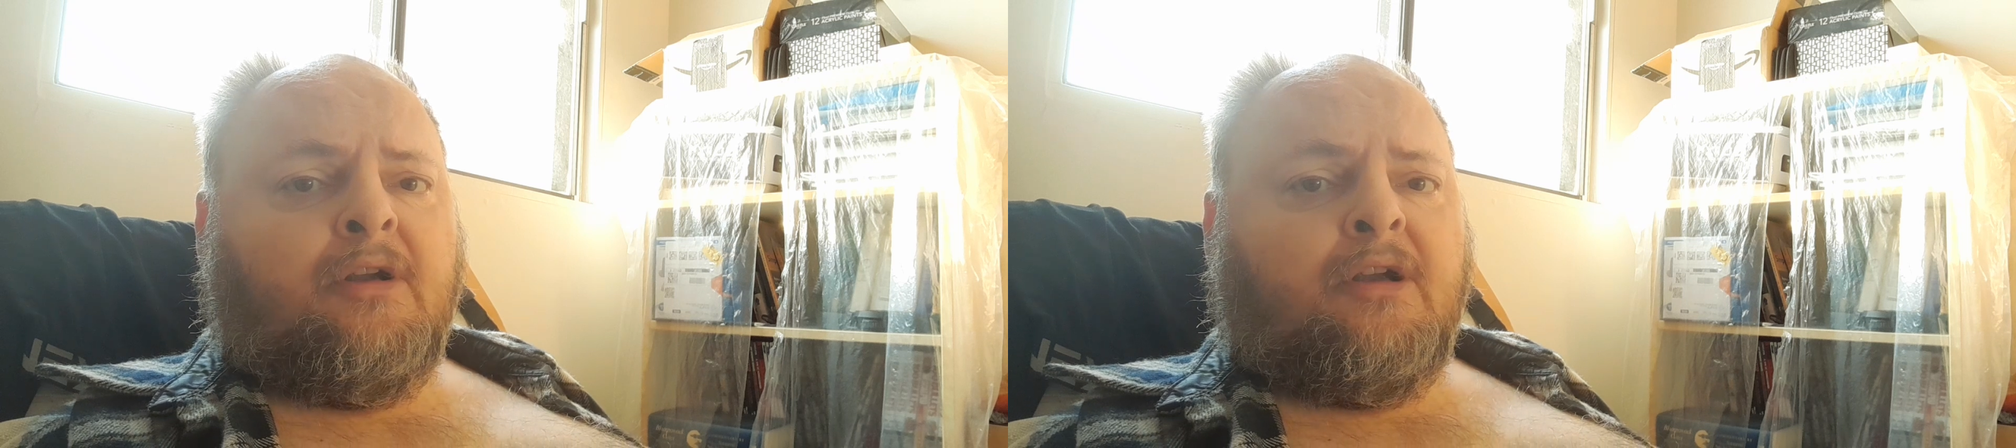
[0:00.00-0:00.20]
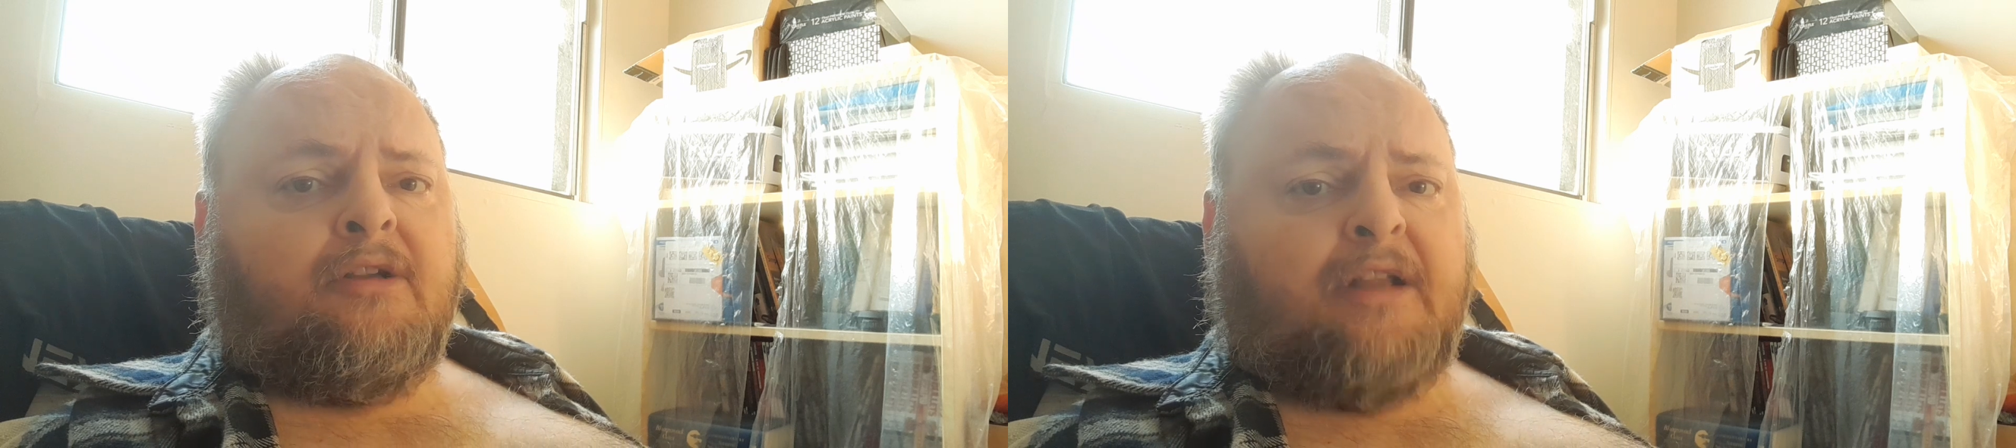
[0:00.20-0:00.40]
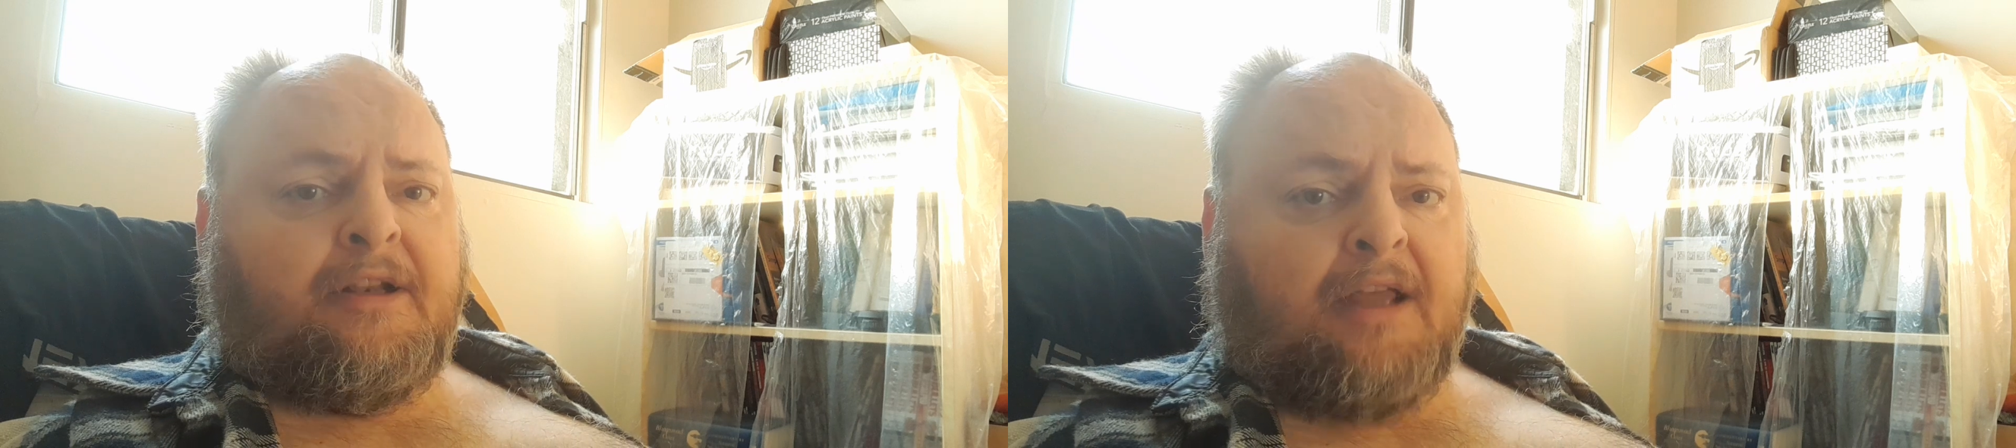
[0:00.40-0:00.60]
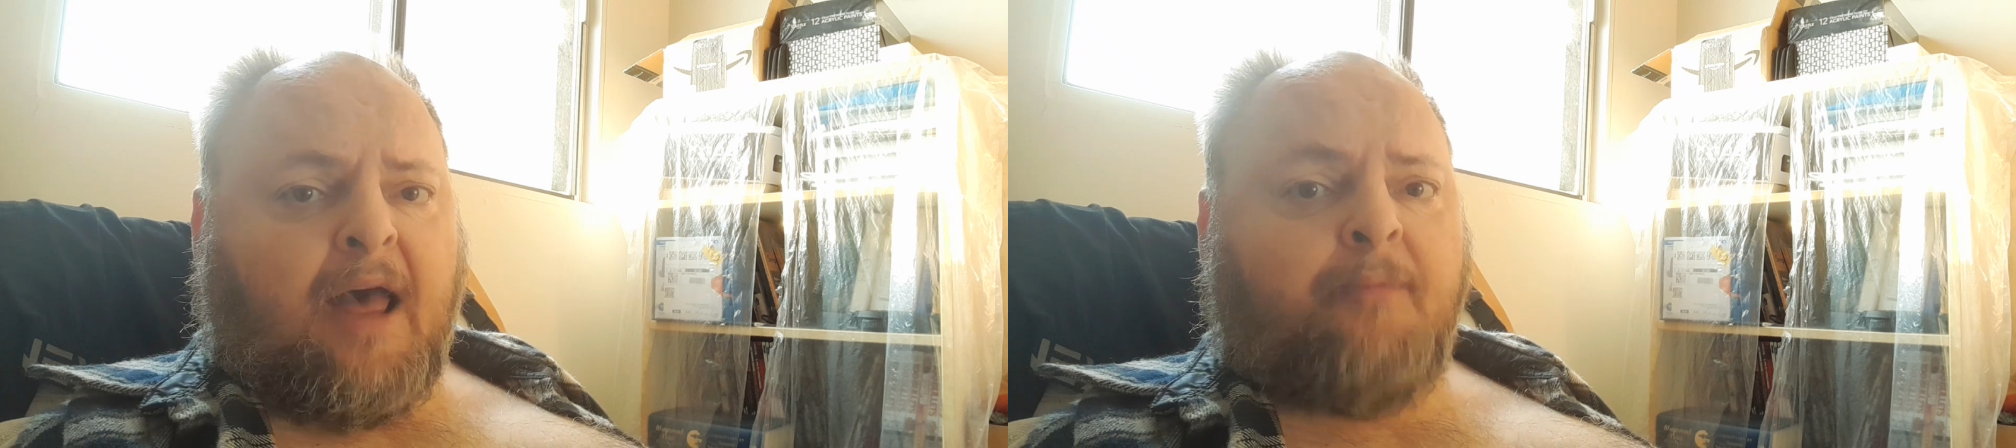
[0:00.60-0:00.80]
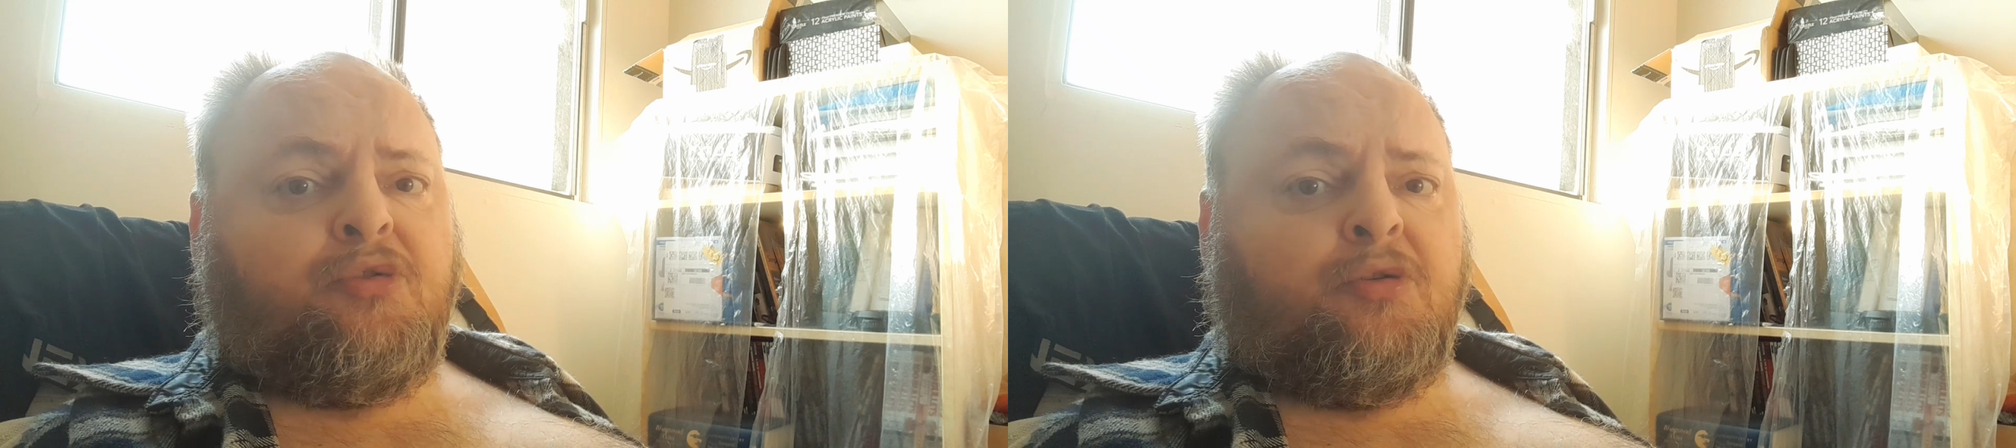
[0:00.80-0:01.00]
then
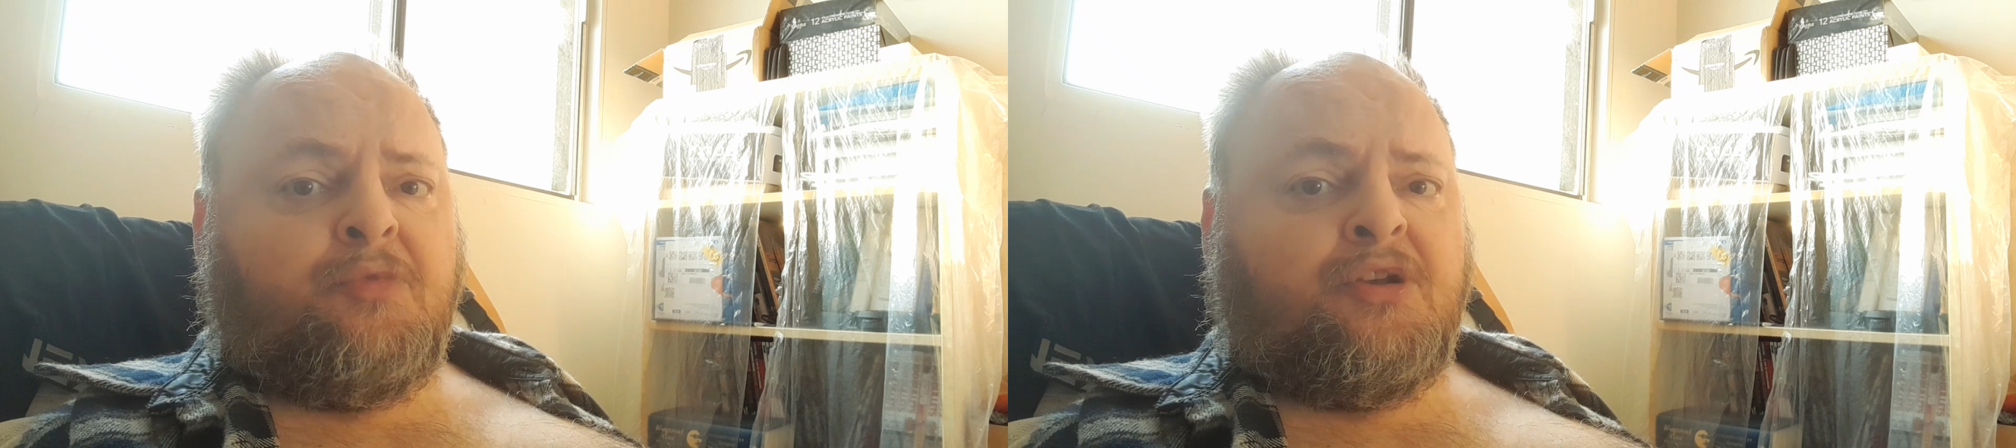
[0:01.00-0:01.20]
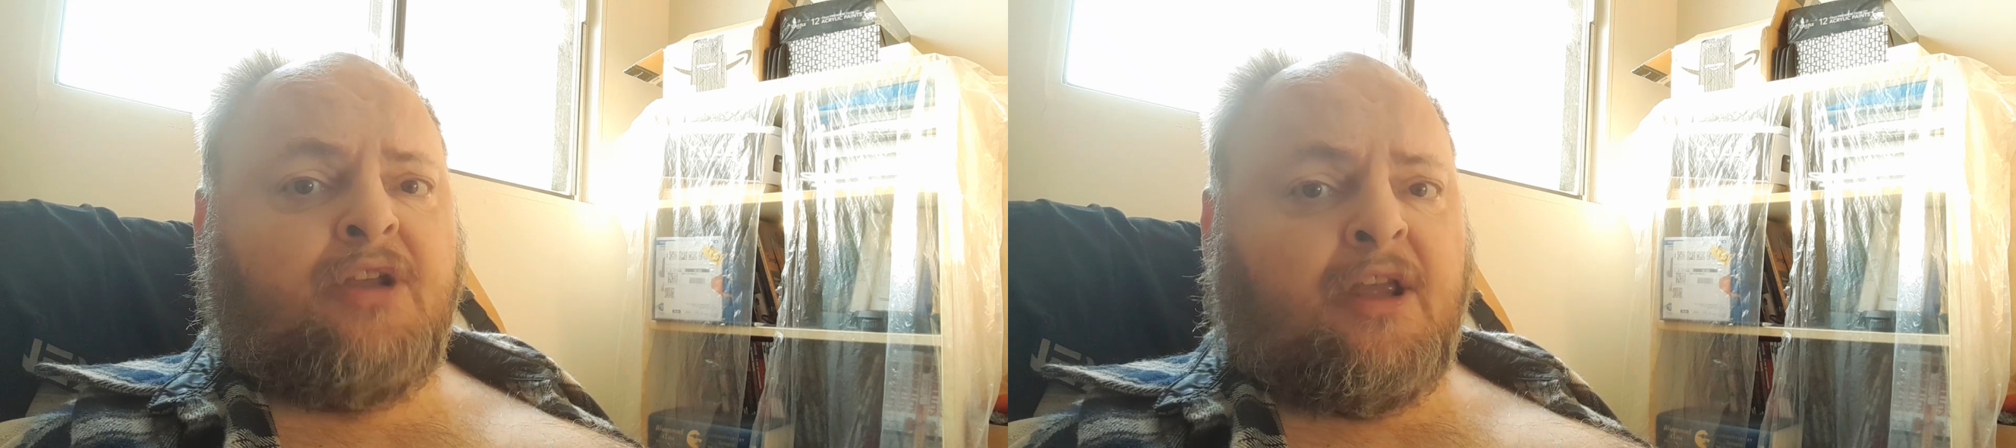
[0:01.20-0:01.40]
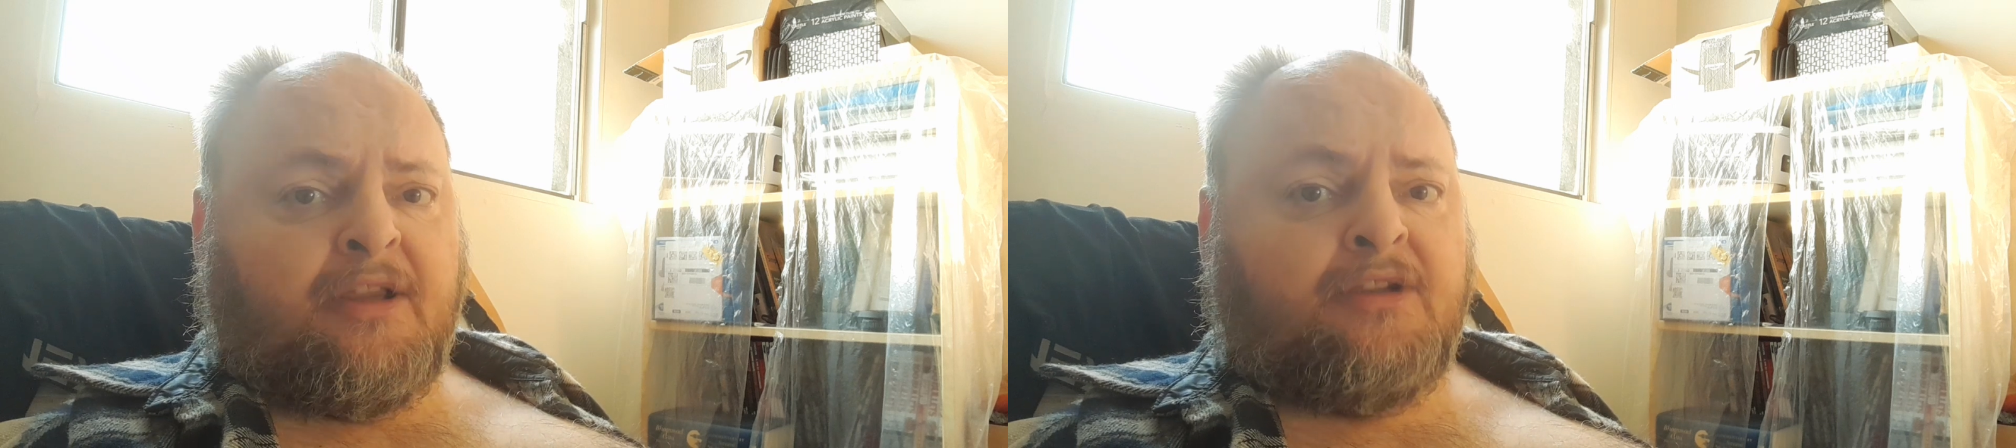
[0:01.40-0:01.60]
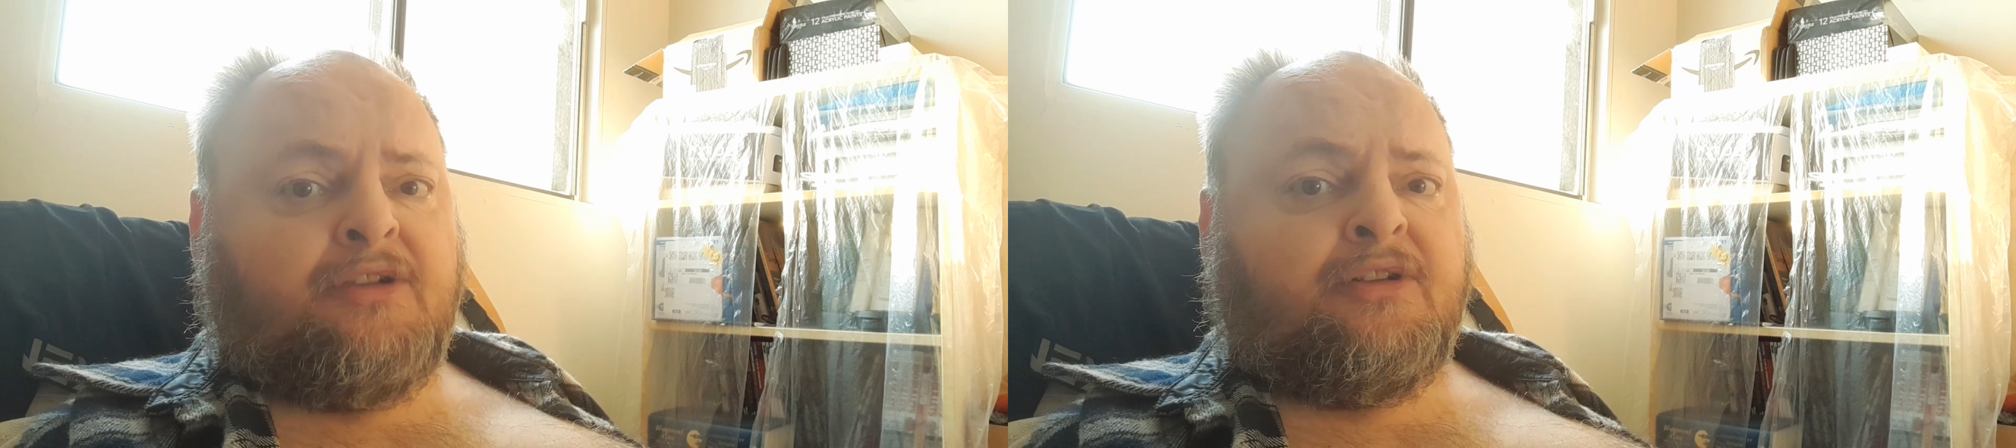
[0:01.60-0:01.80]
come to me and